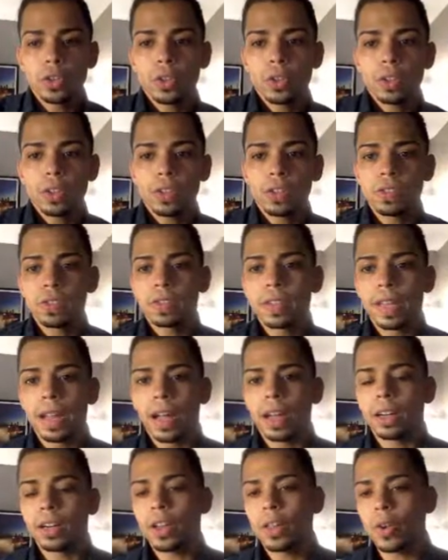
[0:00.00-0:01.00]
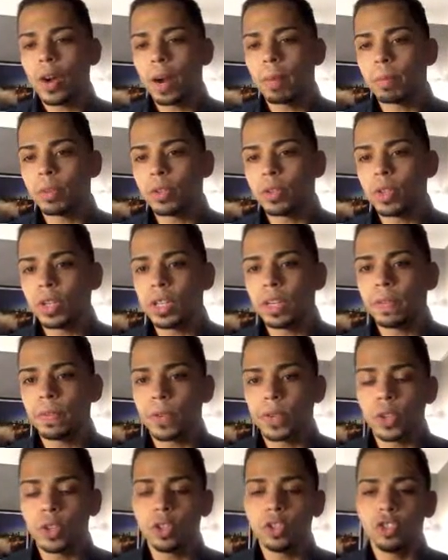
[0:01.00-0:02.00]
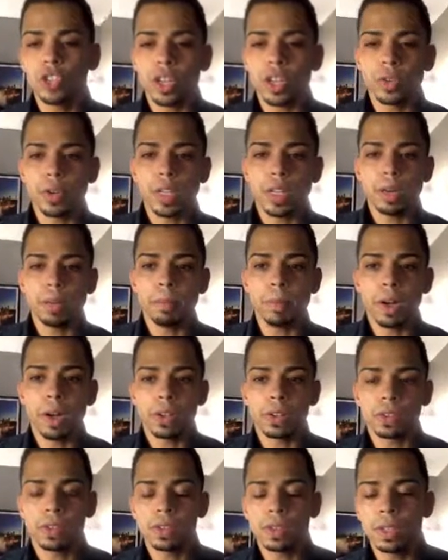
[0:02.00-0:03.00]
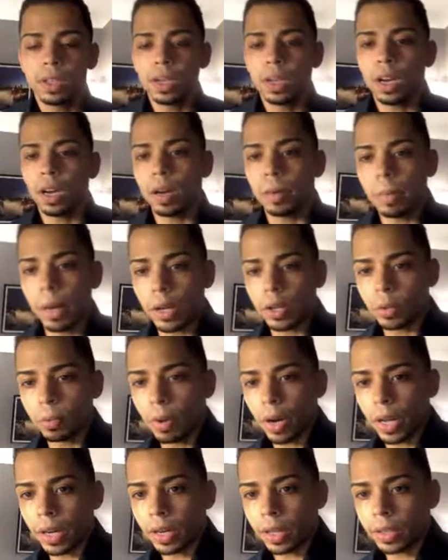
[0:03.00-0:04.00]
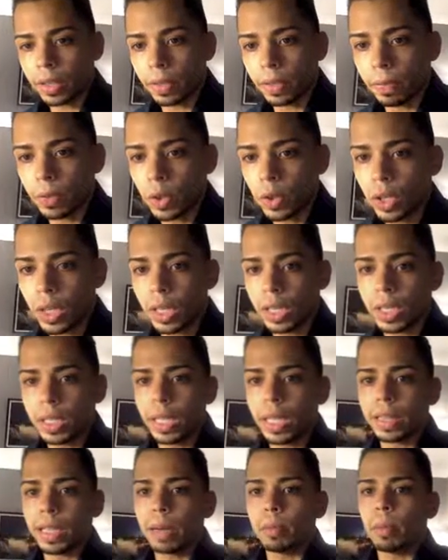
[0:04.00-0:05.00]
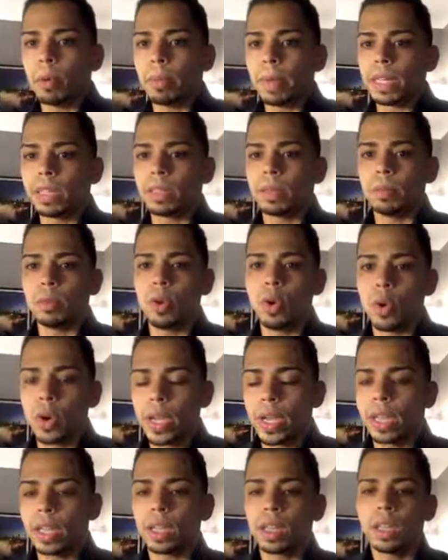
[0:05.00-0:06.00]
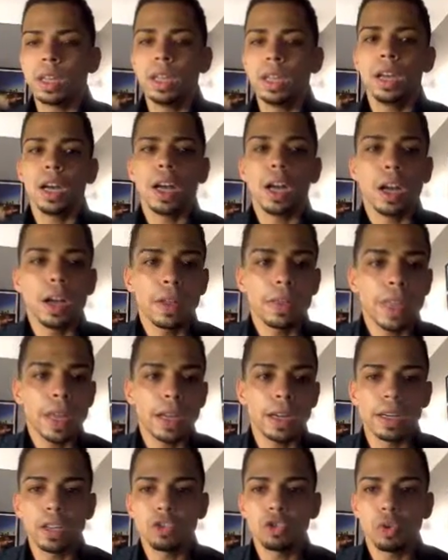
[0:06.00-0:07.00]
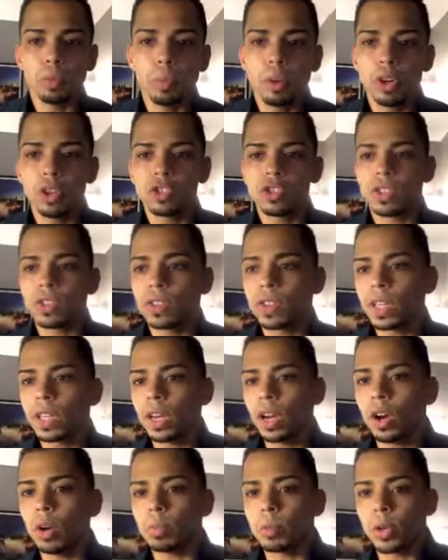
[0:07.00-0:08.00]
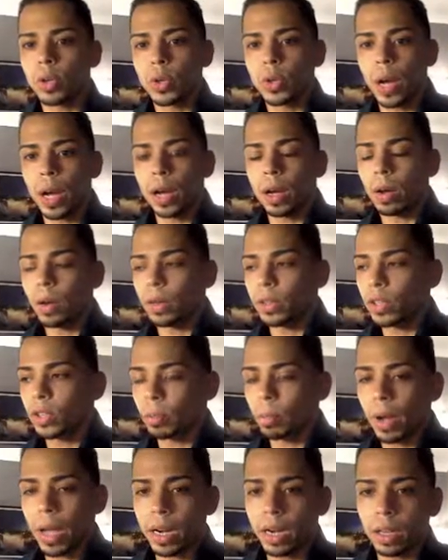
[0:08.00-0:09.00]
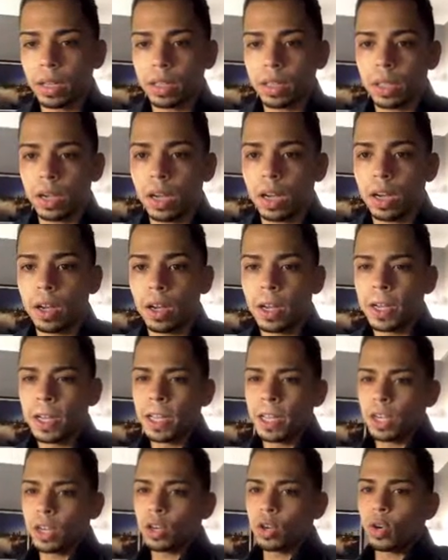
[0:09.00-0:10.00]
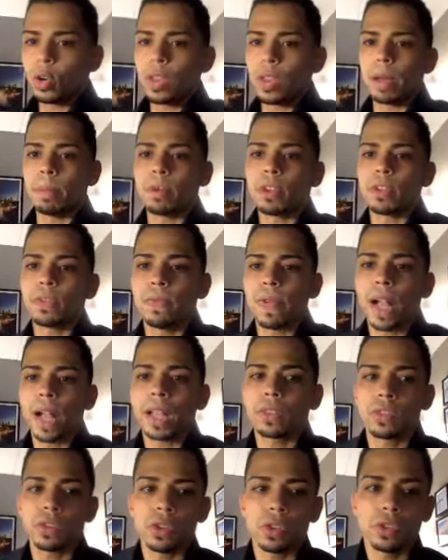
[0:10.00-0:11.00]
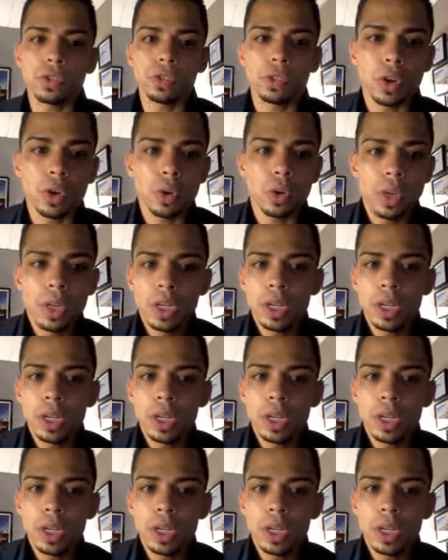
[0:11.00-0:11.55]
this is another opportunity for you to generate a buzz about your product. If you can get that momentum going, that initial push, it's going to help your product grow that much faster. So